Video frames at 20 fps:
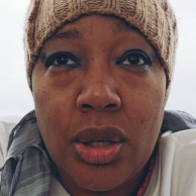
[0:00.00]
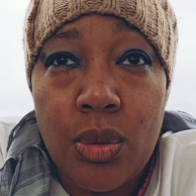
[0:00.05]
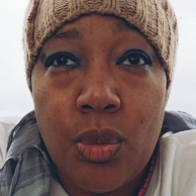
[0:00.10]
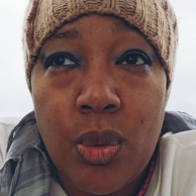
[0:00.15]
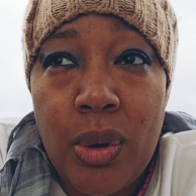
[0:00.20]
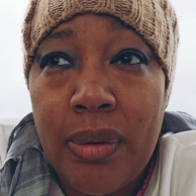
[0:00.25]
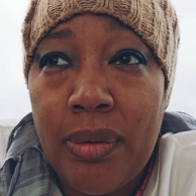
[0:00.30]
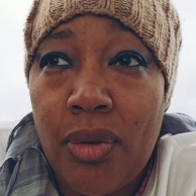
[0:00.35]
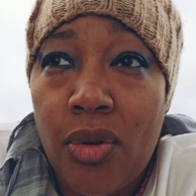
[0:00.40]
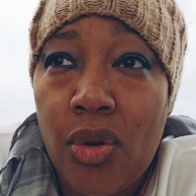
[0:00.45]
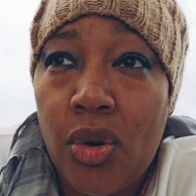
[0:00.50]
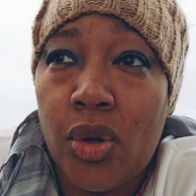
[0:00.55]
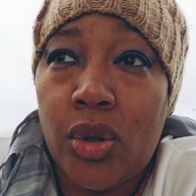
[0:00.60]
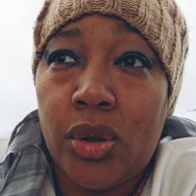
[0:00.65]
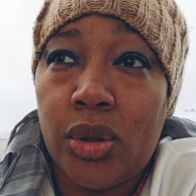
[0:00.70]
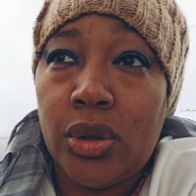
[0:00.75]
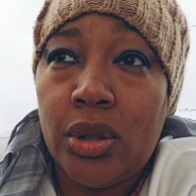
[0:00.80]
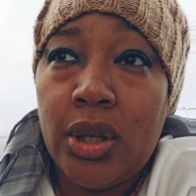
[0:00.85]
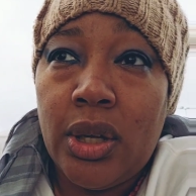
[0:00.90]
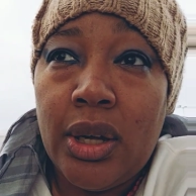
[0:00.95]
we were
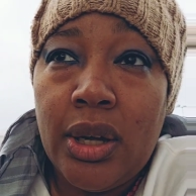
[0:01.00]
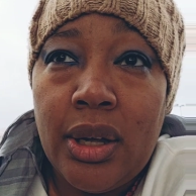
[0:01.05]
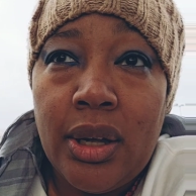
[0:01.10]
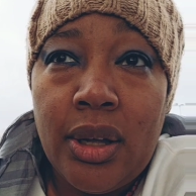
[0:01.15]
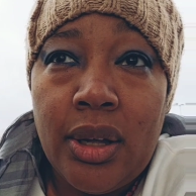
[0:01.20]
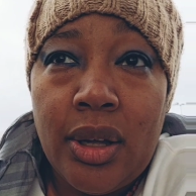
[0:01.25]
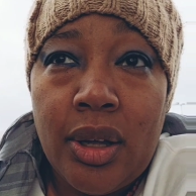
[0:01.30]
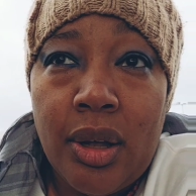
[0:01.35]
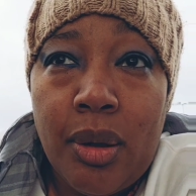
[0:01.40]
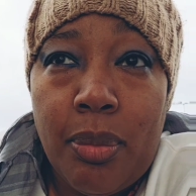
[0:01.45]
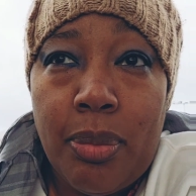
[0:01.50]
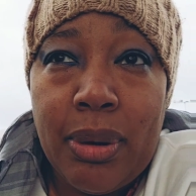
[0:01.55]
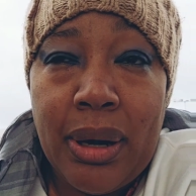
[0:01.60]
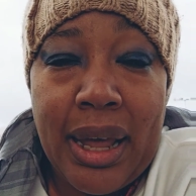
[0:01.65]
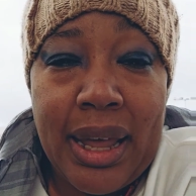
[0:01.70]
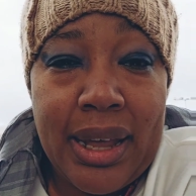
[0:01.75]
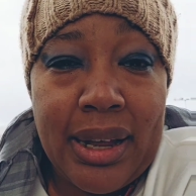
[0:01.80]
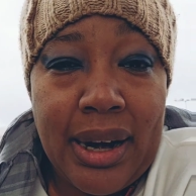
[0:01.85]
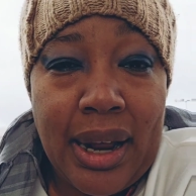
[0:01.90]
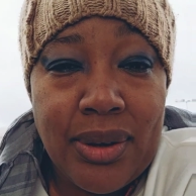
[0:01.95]
all
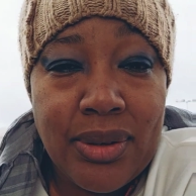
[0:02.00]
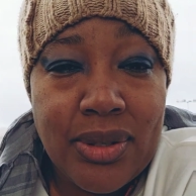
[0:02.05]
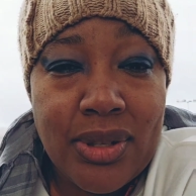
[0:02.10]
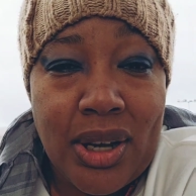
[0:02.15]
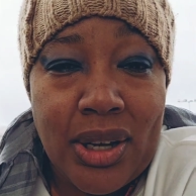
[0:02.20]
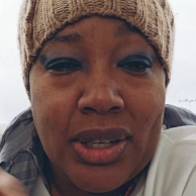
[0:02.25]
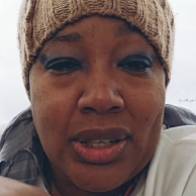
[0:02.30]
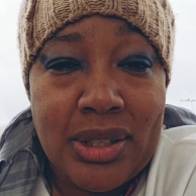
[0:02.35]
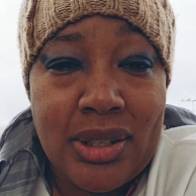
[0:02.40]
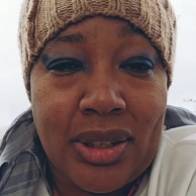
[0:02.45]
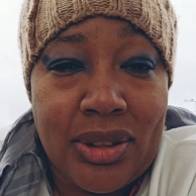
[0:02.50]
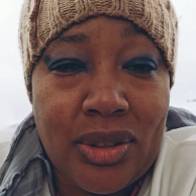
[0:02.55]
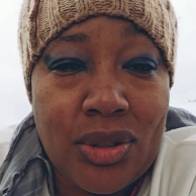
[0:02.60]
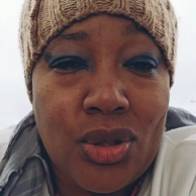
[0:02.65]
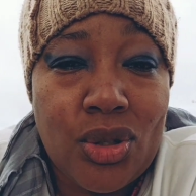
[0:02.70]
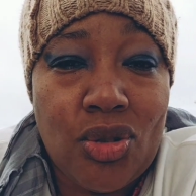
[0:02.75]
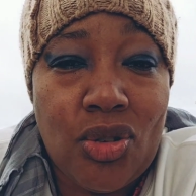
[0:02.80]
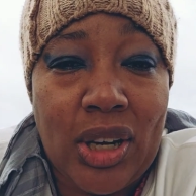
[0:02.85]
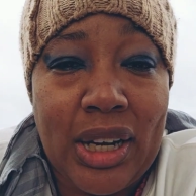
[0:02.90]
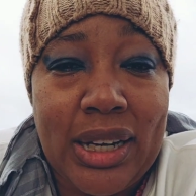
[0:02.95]
playing outside on the
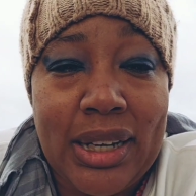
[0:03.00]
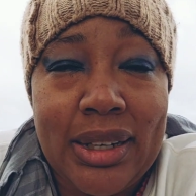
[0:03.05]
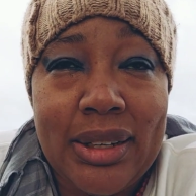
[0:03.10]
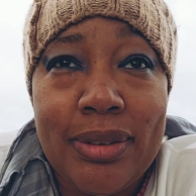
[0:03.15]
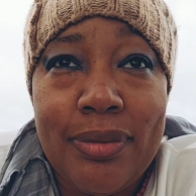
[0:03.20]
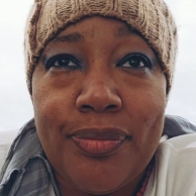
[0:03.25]
street,